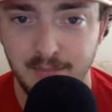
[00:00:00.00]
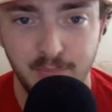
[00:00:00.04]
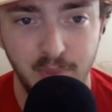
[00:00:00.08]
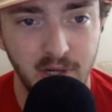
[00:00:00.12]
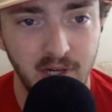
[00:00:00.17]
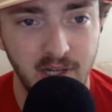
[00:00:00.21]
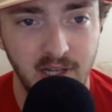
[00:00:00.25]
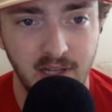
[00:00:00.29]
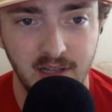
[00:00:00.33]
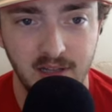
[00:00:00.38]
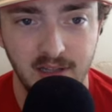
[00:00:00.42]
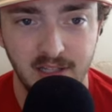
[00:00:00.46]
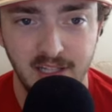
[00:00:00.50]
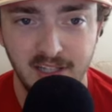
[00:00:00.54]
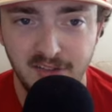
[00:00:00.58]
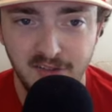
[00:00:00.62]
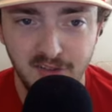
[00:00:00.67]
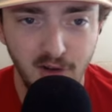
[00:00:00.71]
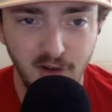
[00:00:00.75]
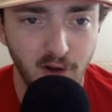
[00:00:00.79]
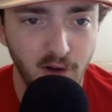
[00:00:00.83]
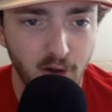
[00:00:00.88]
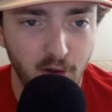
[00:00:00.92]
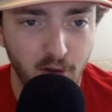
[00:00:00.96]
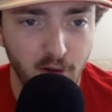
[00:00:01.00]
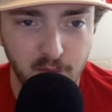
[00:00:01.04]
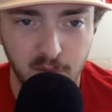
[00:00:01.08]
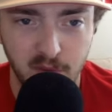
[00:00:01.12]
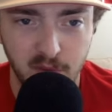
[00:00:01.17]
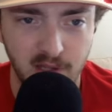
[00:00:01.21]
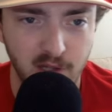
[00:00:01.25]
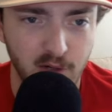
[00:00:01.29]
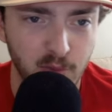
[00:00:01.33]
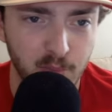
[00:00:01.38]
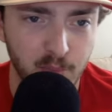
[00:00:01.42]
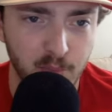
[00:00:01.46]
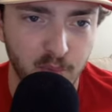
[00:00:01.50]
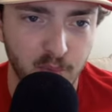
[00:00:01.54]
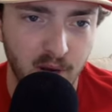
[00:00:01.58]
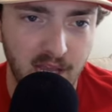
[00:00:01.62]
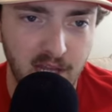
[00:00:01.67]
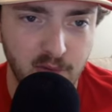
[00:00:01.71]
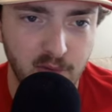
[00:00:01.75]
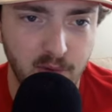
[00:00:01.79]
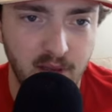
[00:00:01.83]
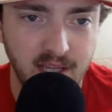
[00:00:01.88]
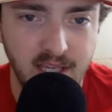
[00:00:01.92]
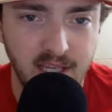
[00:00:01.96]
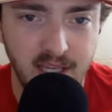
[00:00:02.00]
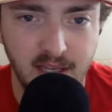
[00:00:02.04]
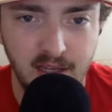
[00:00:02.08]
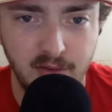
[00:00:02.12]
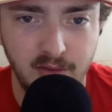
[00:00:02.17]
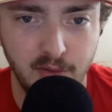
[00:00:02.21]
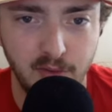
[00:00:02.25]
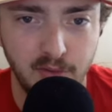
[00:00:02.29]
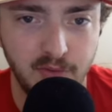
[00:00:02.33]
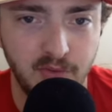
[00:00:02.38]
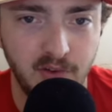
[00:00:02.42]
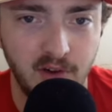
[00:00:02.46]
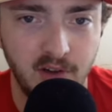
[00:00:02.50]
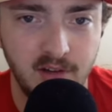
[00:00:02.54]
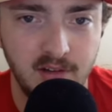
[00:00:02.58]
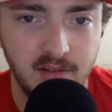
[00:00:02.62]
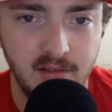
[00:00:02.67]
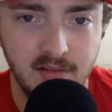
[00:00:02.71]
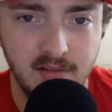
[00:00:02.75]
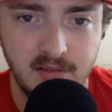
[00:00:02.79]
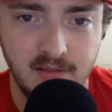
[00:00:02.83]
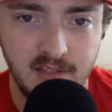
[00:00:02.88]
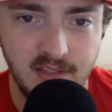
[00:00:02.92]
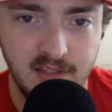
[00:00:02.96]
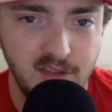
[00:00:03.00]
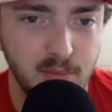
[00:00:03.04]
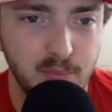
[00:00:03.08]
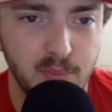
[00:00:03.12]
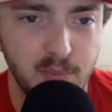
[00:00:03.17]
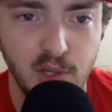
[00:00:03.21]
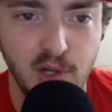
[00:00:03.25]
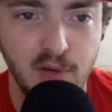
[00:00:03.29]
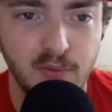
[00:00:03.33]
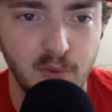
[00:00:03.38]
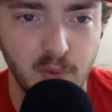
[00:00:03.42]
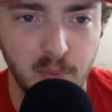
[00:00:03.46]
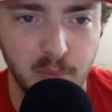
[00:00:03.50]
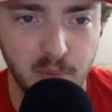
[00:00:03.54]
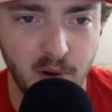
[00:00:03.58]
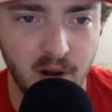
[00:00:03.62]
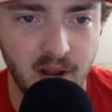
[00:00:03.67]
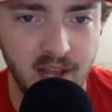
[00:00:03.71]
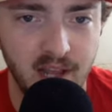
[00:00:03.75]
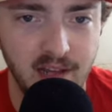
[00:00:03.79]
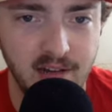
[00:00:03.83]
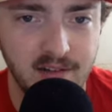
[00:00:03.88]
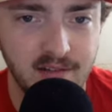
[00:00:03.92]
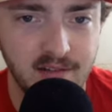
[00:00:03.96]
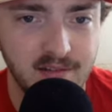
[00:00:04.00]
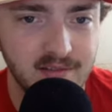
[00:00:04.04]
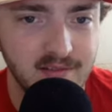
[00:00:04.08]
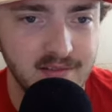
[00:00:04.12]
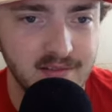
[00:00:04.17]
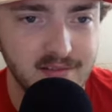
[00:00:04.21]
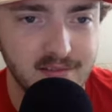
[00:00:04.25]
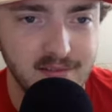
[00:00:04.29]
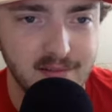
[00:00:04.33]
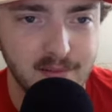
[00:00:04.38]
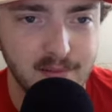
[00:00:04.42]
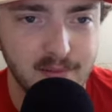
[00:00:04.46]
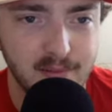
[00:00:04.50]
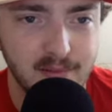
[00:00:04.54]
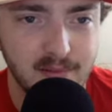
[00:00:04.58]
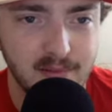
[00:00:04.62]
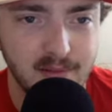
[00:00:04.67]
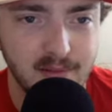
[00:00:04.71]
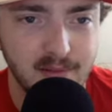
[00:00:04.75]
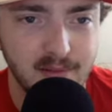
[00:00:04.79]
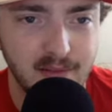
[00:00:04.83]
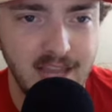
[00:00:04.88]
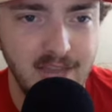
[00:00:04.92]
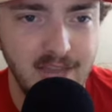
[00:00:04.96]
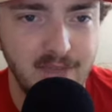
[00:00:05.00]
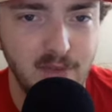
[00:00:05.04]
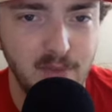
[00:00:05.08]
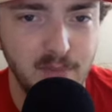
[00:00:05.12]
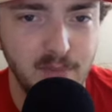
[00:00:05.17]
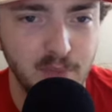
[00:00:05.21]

But let's start off with a little brand raking for fun. It's a beautiful brand. The navy